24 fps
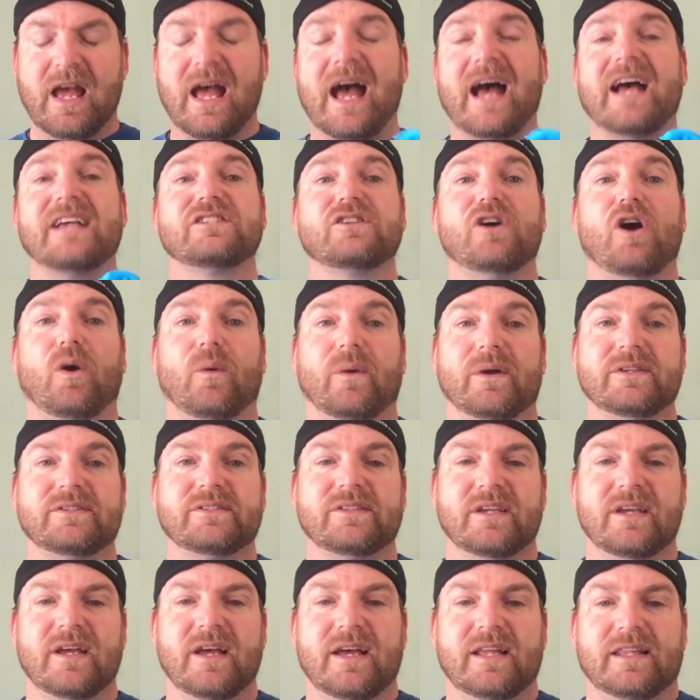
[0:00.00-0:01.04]
As
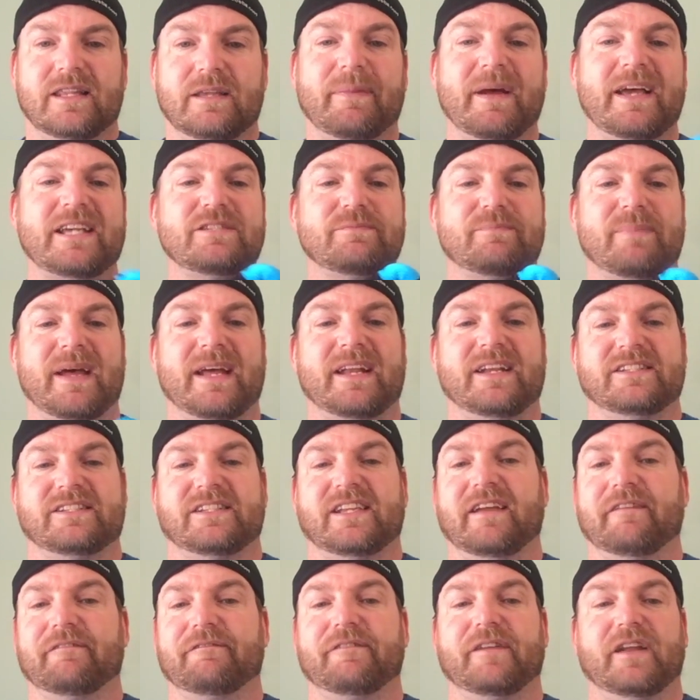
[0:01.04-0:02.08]
always, the best bet is
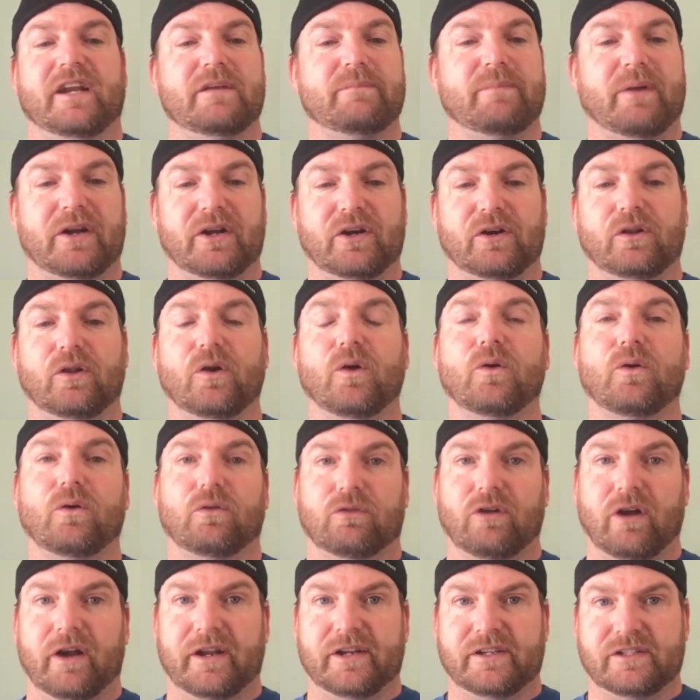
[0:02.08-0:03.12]
to get fitted by your
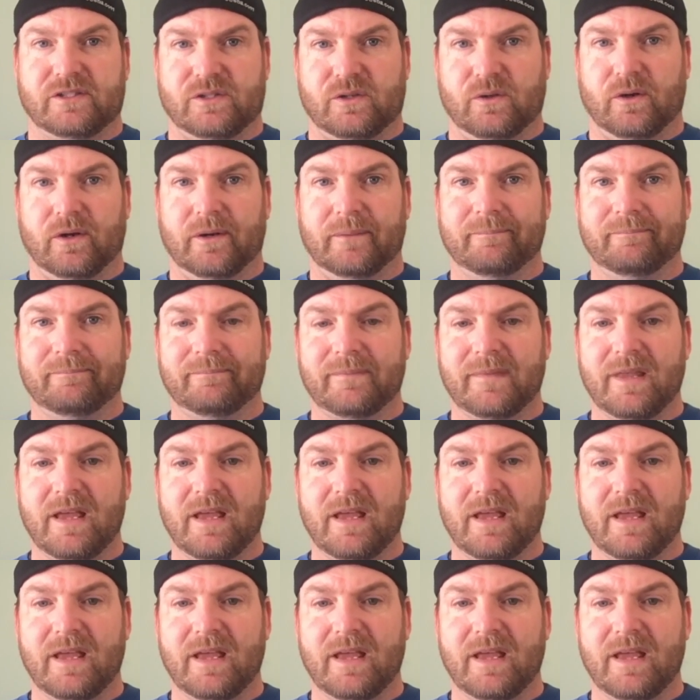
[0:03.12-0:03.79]
local running store.